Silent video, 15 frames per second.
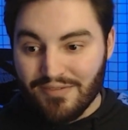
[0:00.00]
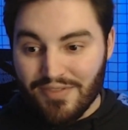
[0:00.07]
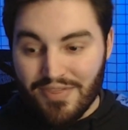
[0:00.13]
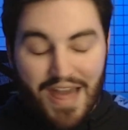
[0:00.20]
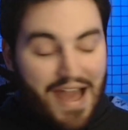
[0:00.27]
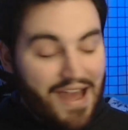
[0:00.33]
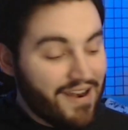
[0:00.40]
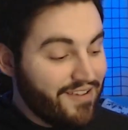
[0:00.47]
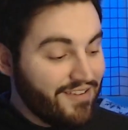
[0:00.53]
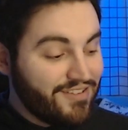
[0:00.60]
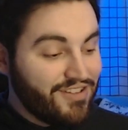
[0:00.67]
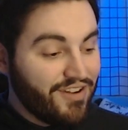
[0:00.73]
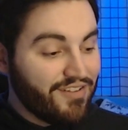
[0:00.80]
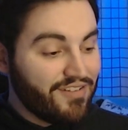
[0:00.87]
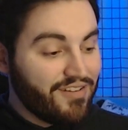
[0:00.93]
That is
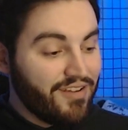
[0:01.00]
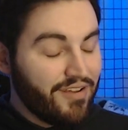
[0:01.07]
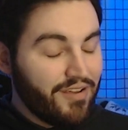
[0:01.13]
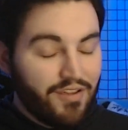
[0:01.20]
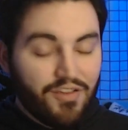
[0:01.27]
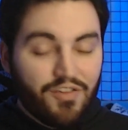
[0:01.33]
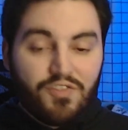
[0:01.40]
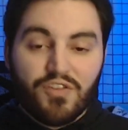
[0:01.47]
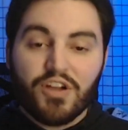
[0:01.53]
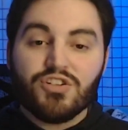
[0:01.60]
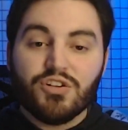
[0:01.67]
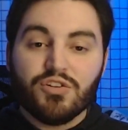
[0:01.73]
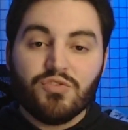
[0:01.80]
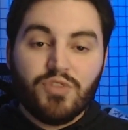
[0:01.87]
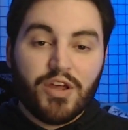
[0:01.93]
just such
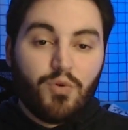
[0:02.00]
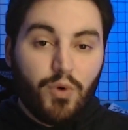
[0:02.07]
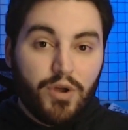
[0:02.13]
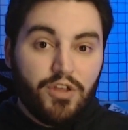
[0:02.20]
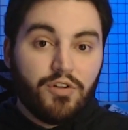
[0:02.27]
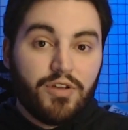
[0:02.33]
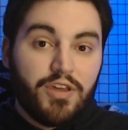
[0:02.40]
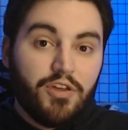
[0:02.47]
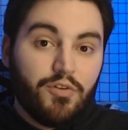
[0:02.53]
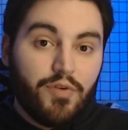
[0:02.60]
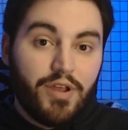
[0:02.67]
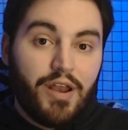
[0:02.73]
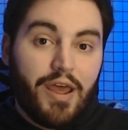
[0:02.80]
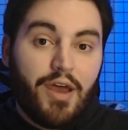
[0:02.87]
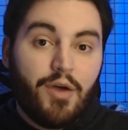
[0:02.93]
a, like, what you're
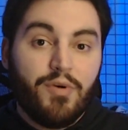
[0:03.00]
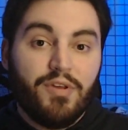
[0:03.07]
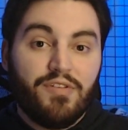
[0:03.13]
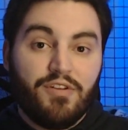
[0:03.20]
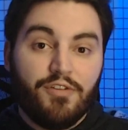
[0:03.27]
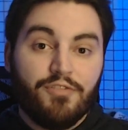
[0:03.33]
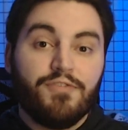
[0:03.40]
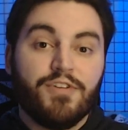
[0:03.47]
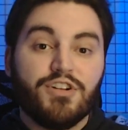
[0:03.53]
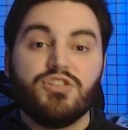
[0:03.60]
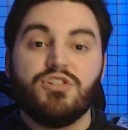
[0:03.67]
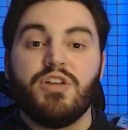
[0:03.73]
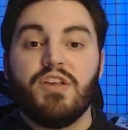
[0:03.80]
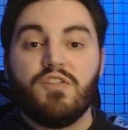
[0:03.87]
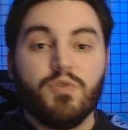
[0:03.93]
hearing now is
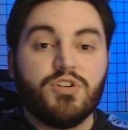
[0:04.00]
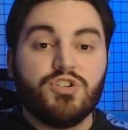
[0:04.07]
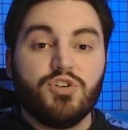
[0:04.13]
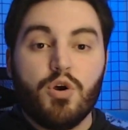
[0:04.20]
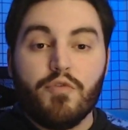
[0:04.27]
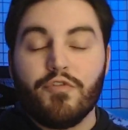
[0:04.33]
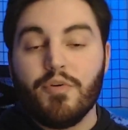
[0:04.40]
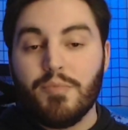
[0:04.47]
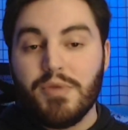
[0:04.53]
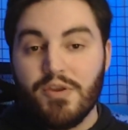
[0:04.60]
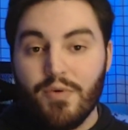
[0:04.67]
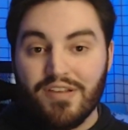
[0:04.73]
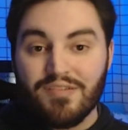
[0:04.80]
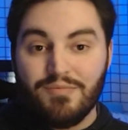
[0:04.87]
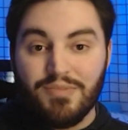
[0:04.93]
officially switched over from
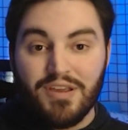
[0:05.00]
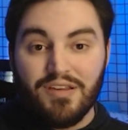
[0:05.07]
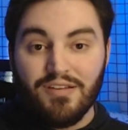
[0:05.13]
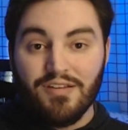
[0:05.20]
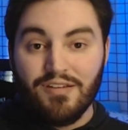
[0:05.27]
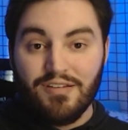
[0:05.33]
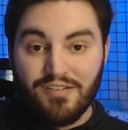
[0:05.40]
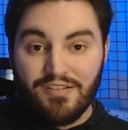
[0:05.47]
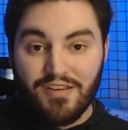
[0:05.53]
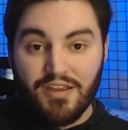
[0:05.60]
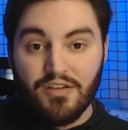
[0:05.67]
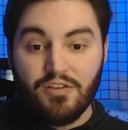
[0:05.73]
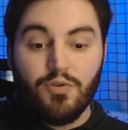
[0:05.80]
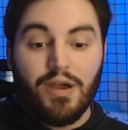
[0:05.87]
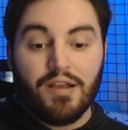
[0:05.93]
USB-C
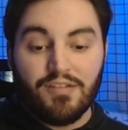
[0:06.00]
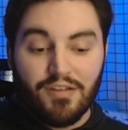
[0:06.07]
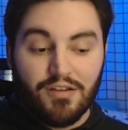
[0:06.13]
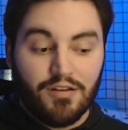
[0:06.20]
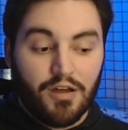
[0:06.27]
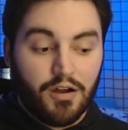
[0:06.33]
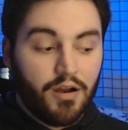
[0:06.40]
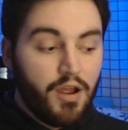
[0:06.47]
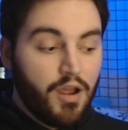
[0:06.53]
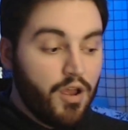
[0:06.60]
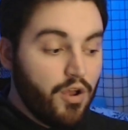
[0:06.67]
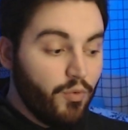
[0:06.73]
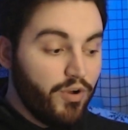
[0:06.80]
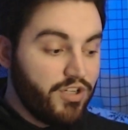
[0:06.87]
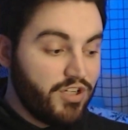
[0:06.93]
to XLR,
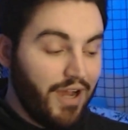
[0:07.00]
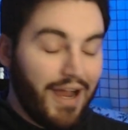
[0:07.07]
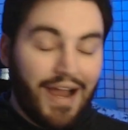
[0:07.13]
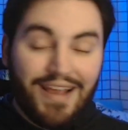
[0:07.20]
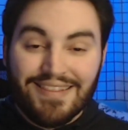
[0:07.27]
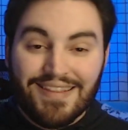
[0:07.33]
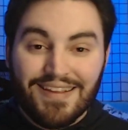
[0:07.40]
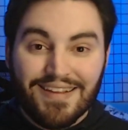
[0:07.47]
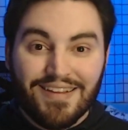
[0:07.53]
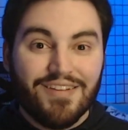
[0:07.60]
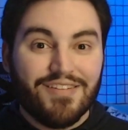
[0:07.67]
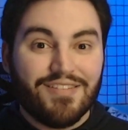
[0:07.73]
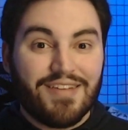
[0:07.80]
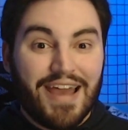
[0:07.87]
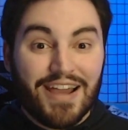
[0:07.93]
which I think
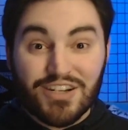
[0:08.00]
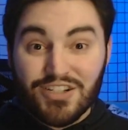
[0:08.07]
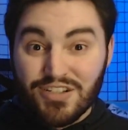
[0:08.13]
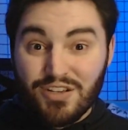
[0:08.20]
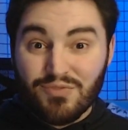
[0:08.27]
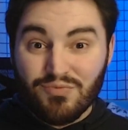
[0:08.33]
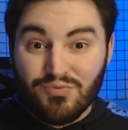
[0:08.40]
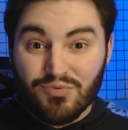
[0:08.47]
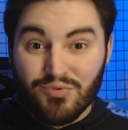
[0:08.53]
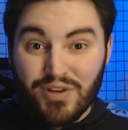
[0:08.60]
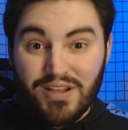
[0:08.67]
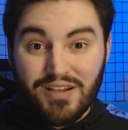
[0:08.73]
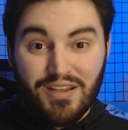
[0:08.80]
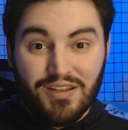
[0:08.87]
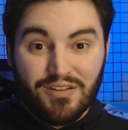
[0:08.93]
is actually
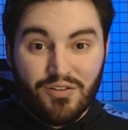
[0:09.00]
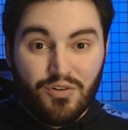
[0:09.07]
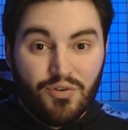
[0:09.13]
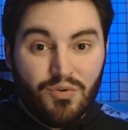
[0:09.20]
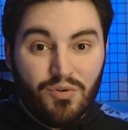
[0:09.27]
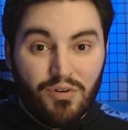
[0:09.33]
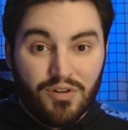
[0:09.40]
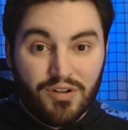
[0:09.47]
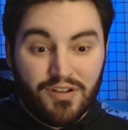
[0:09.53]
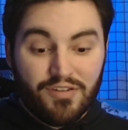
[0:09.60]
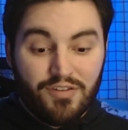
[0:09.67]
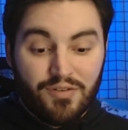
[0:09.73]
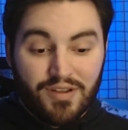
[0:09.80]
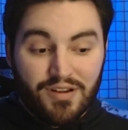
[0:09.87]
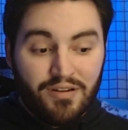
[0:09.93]
really cool because
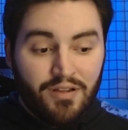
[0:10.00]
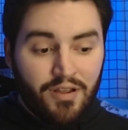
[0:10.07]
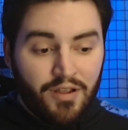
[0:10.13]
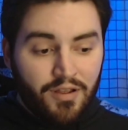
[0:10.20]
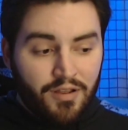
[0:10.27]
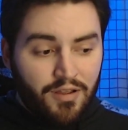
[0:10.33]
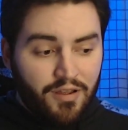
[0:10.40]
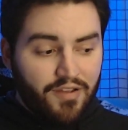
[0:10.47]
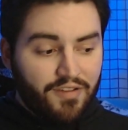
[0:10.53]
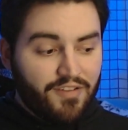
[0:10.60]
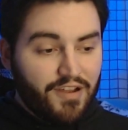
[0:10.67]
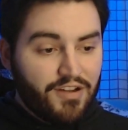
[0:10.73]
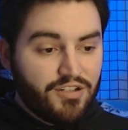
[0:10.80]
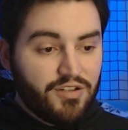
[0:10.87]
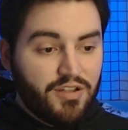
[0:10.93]
you can,
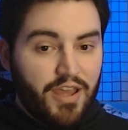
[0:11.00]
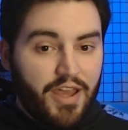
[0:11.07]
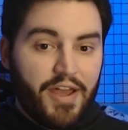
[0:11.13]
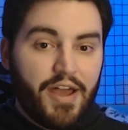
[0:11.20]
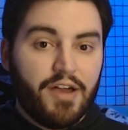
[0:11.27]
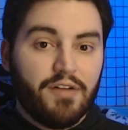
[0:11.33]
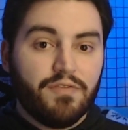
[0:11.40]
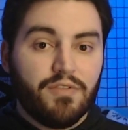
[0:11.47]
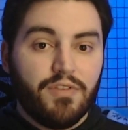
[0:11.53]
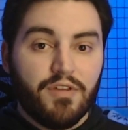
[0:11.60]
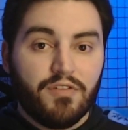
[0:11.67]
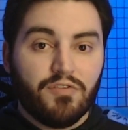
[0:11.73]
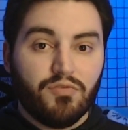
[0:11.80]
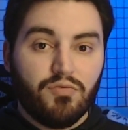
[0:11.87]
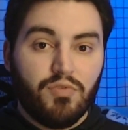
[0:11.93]
essentially have
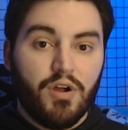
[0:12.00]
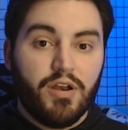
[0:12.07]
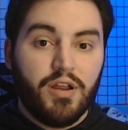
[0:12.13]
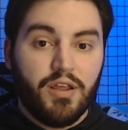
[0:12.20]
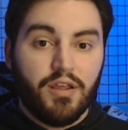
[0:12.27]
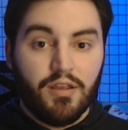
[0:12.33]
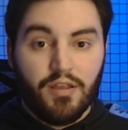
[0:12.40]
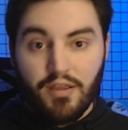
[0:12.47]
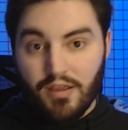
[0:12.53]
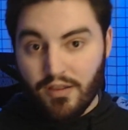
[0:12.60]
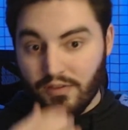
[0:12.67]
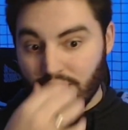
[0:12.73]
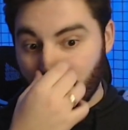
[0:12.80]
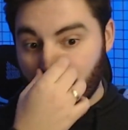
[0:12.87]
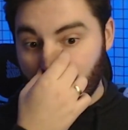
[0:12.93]
this running
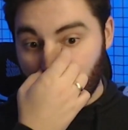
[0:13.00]
is